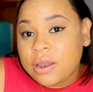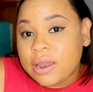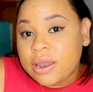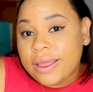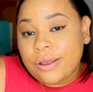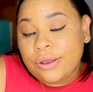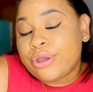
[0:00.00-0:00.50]

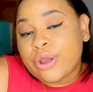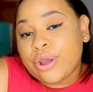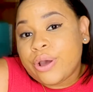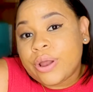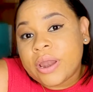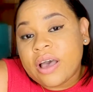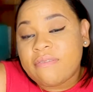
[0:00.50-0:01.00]
then you're
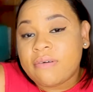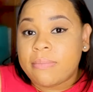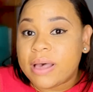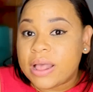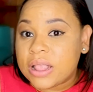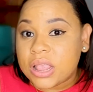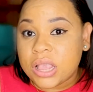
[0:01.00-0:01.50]
gonna have a
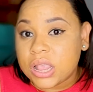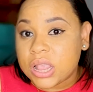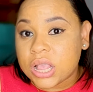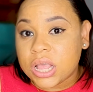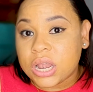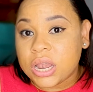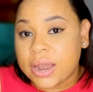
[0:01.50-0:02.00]
bad
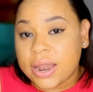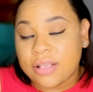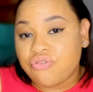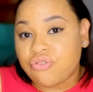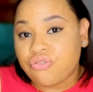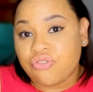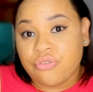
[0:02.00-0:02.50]
season, and that's
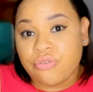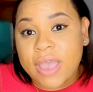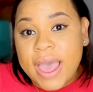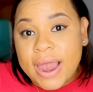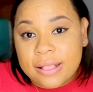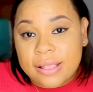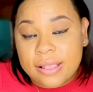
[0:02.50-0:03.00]
just the
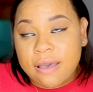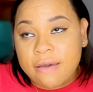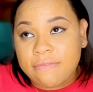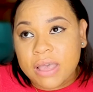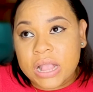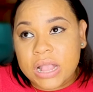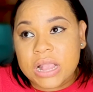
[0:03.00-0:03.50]
reality of
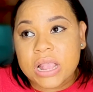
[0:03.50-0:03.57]
it.